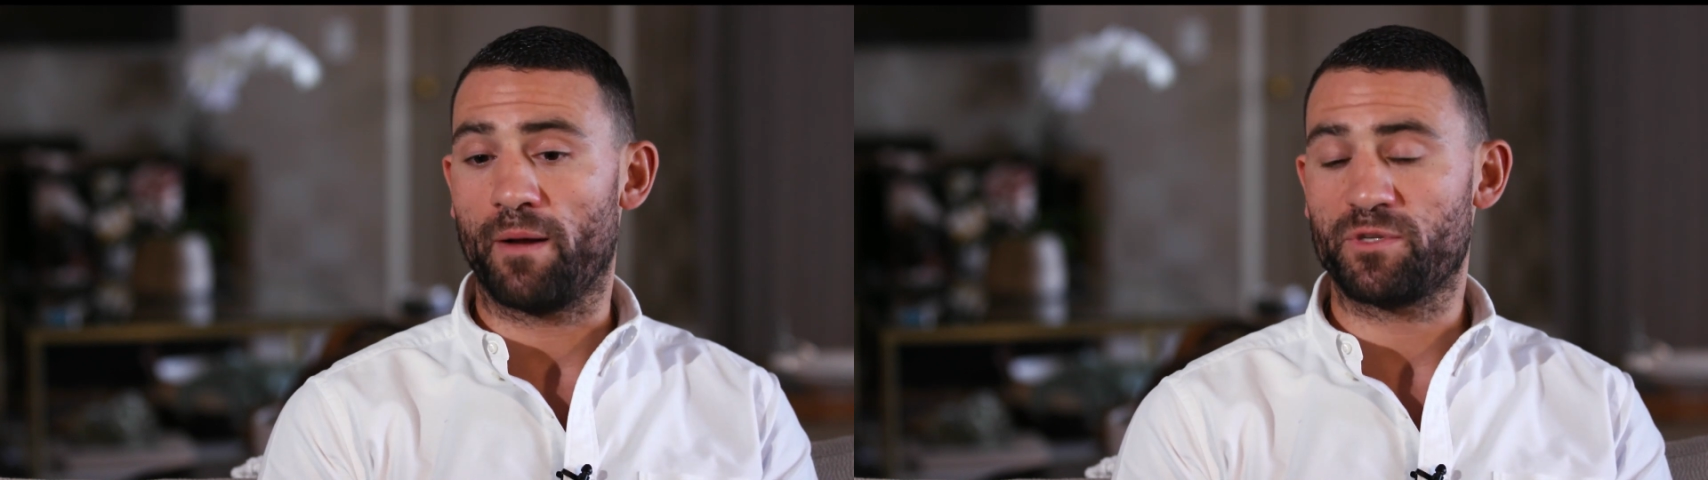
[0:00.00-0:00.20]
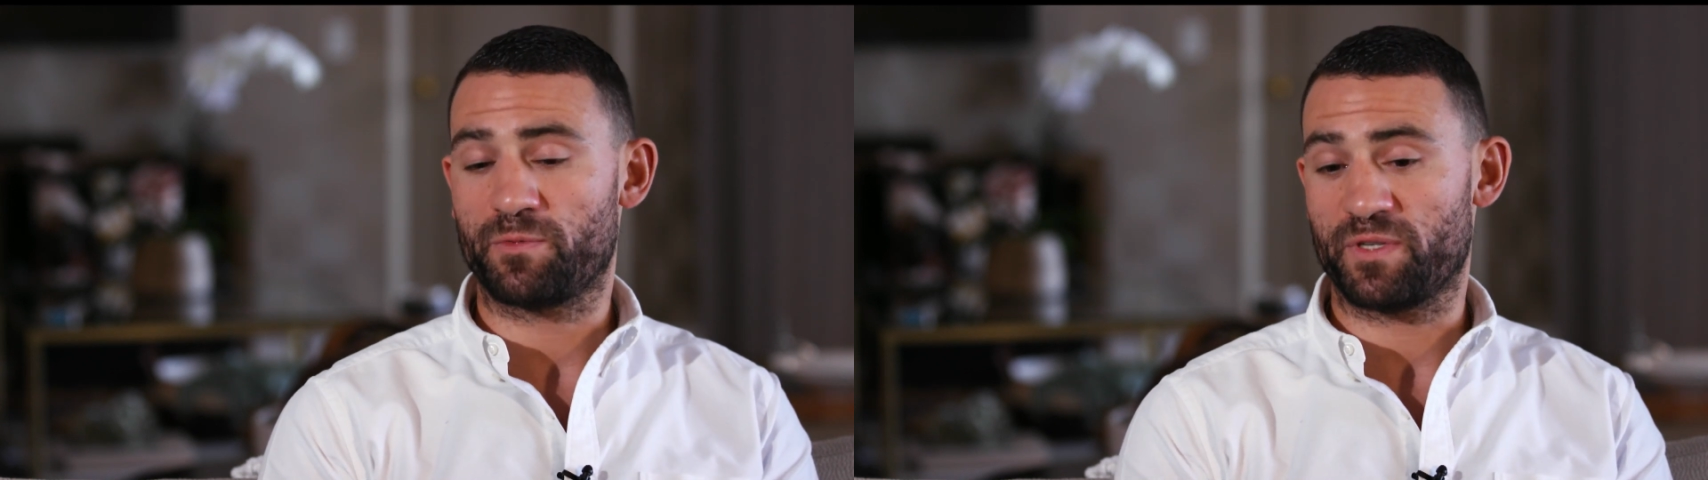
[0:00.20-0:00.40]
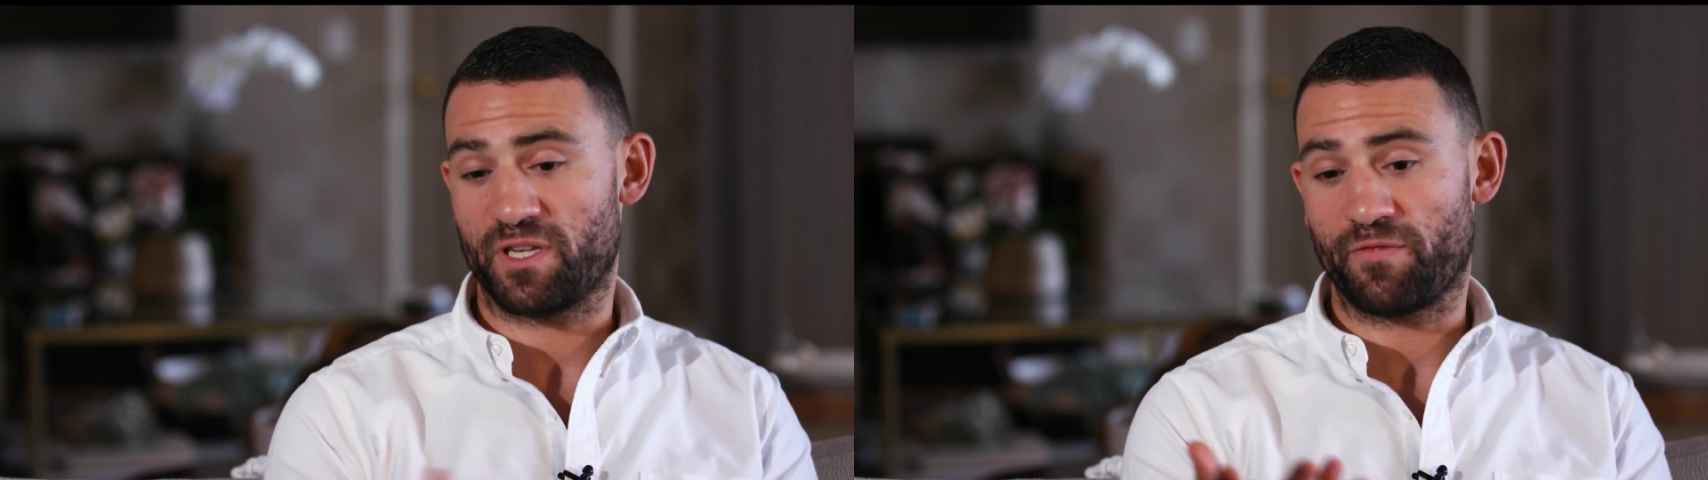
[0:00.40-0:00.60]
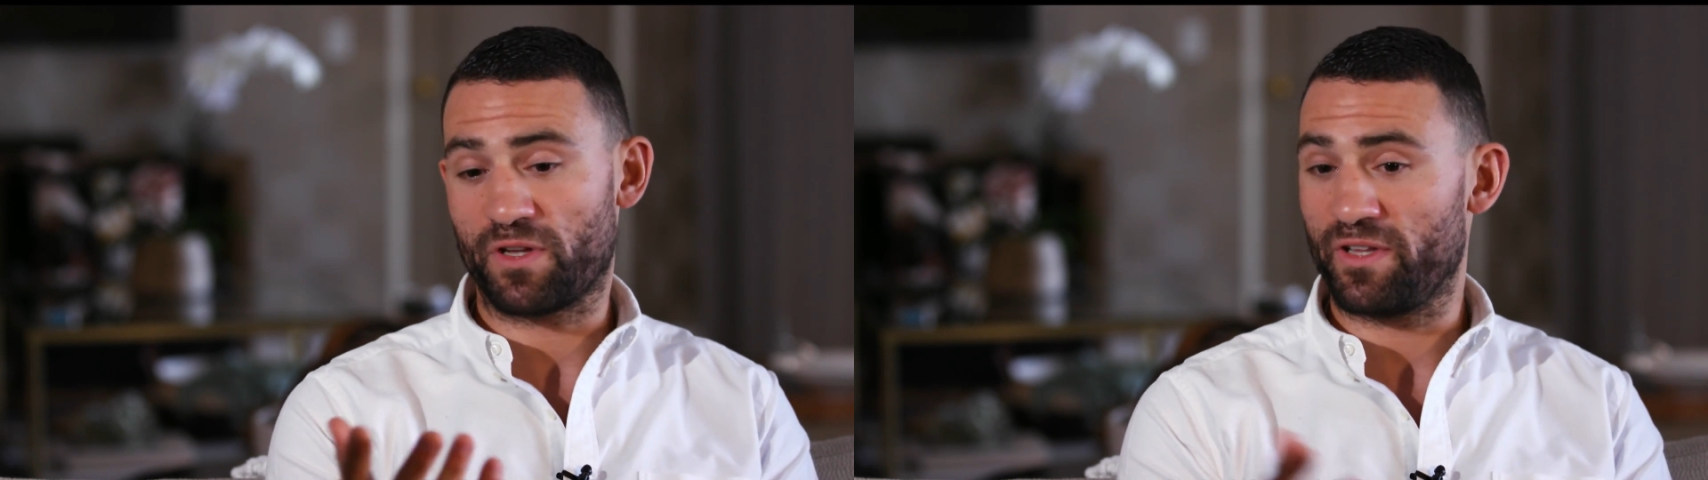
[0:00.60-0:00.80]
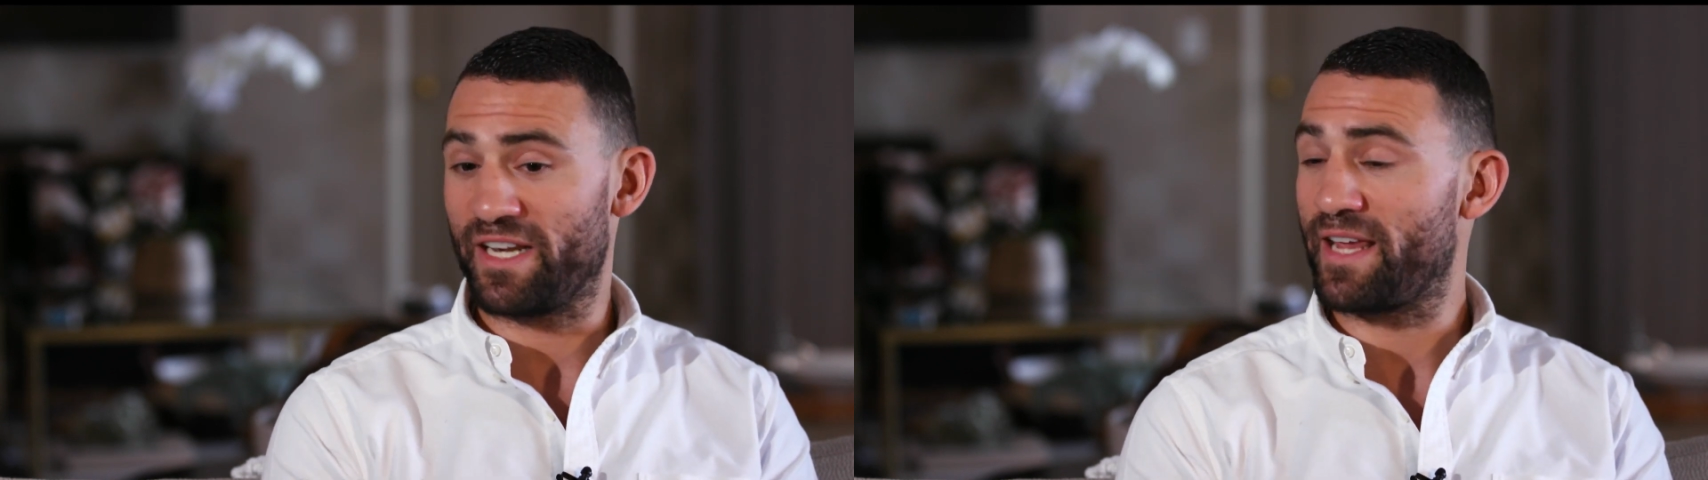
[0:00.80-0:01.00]

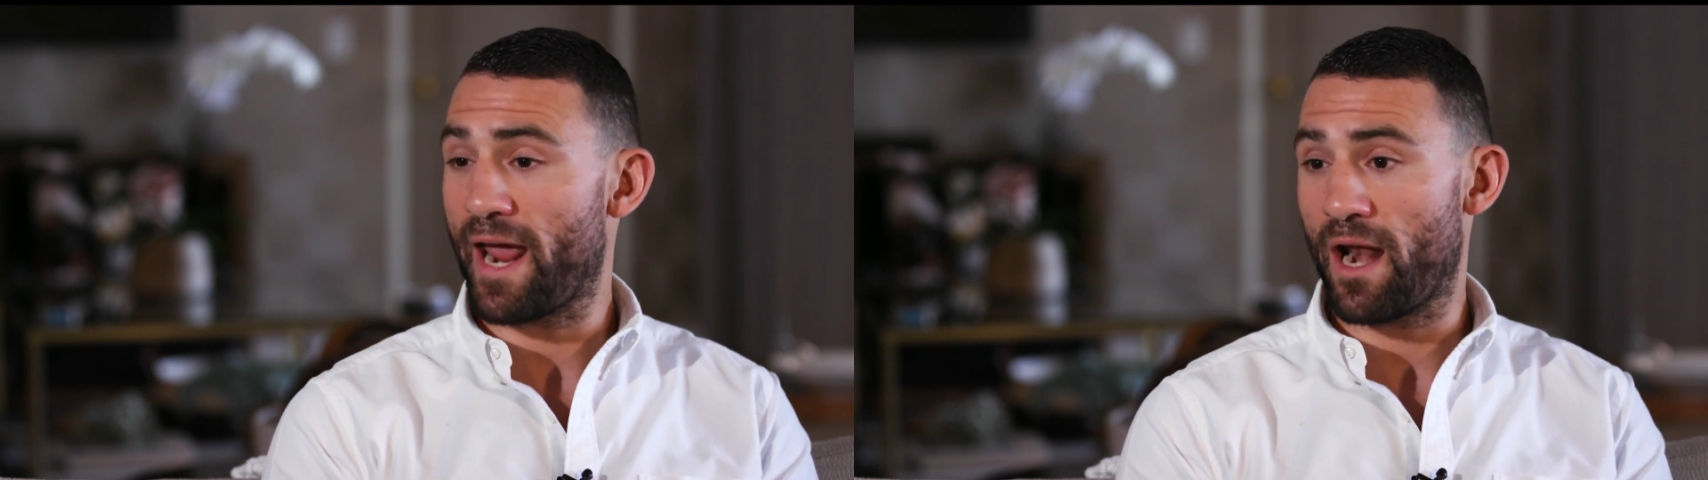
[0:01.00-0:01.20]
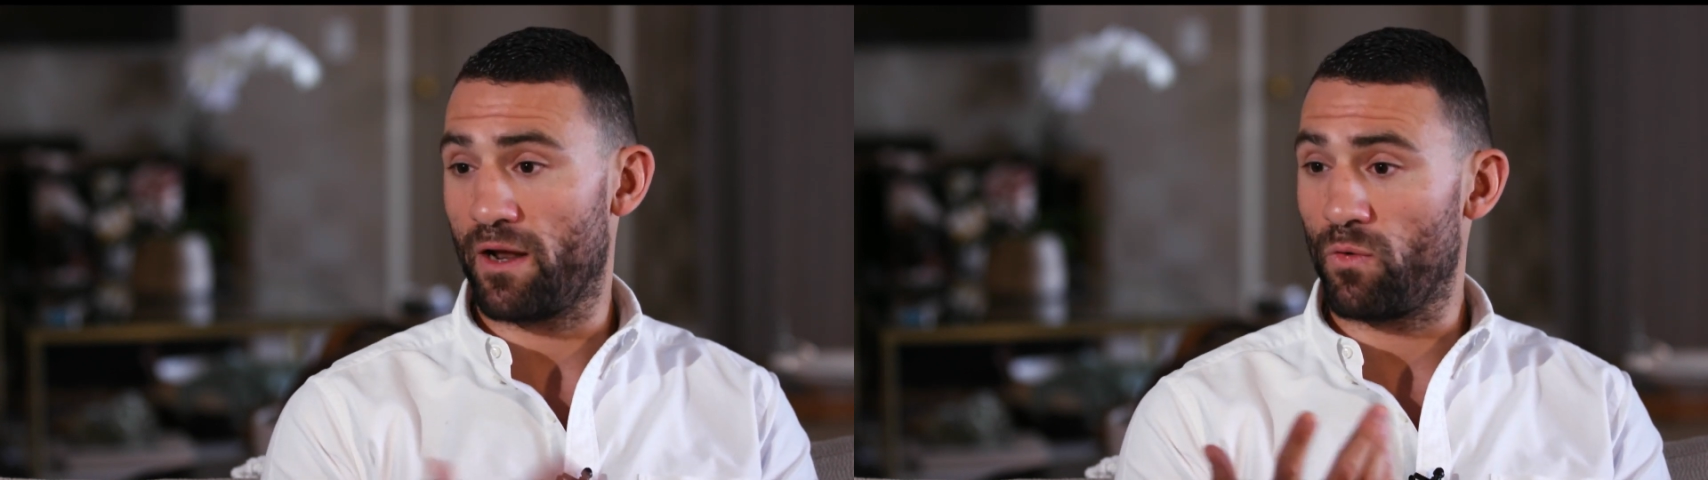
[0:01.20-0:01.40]
specifically in Canada,